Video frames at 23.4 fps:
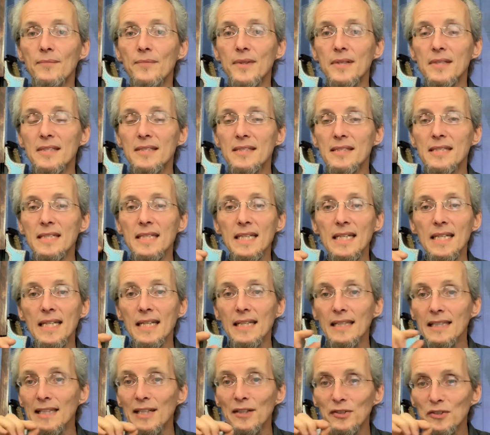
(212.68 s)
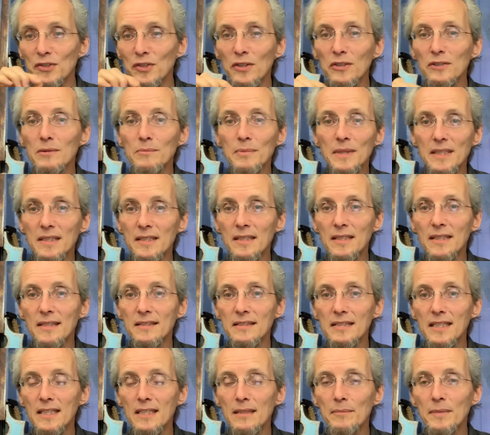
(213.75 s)
C little circle would be
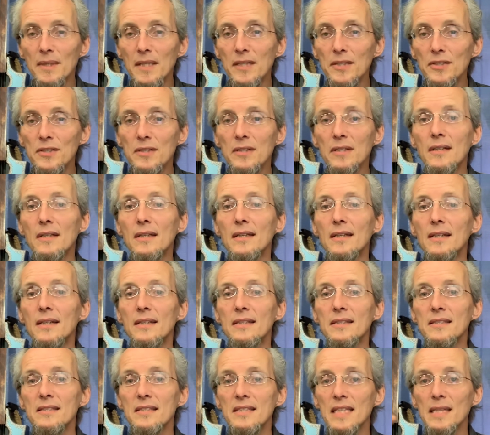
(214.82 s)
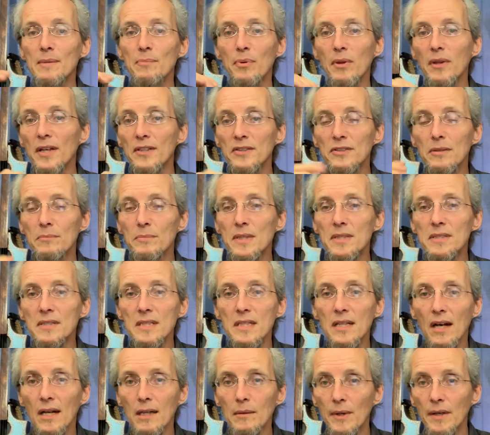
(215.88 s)
C diminished, C plus would be
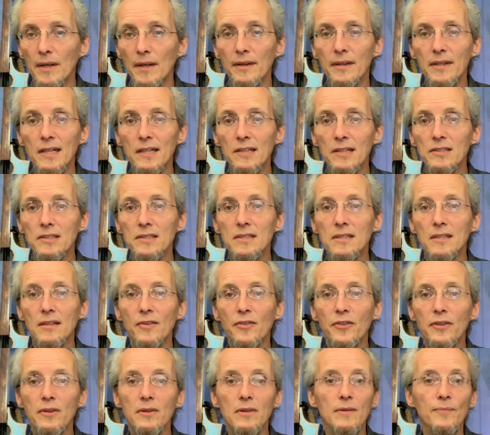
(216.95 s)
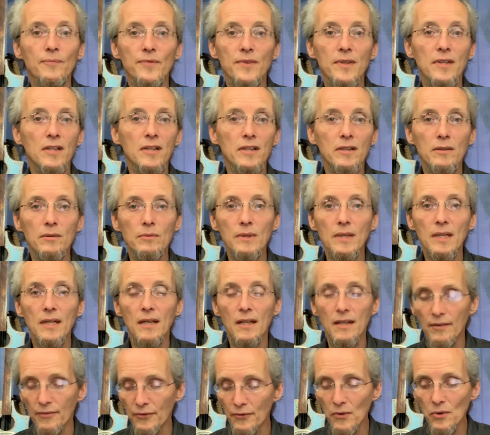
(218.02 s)
C augmented. There's the
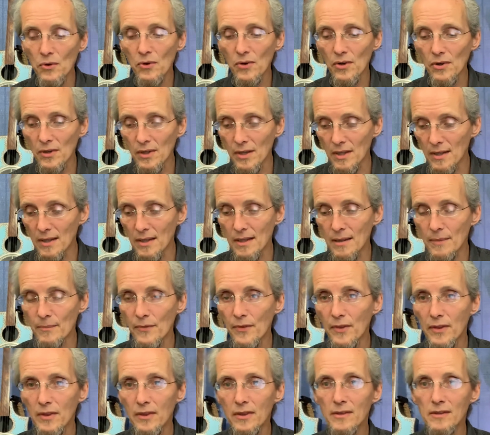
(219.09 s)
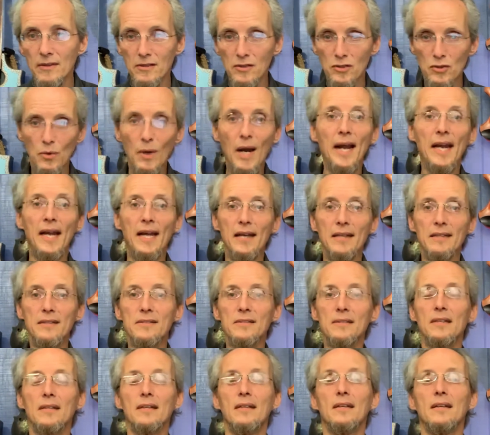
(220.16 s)
4
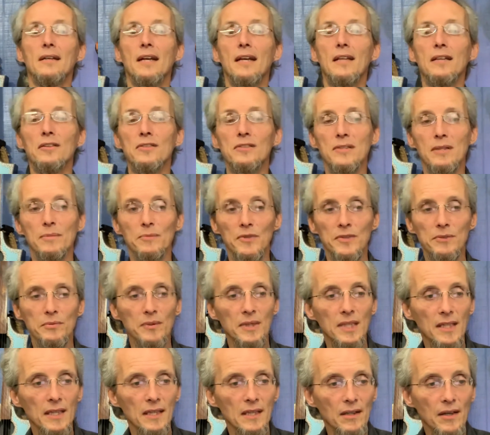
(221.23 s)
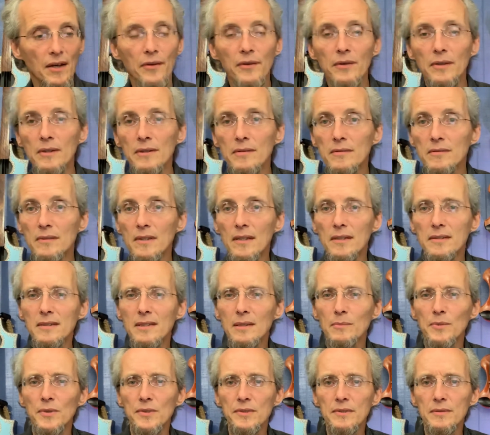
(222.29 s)
triads and their symbols. We'll get into other
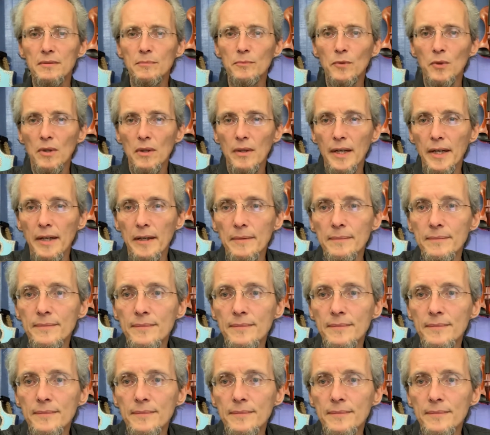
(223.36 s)
symbols more later.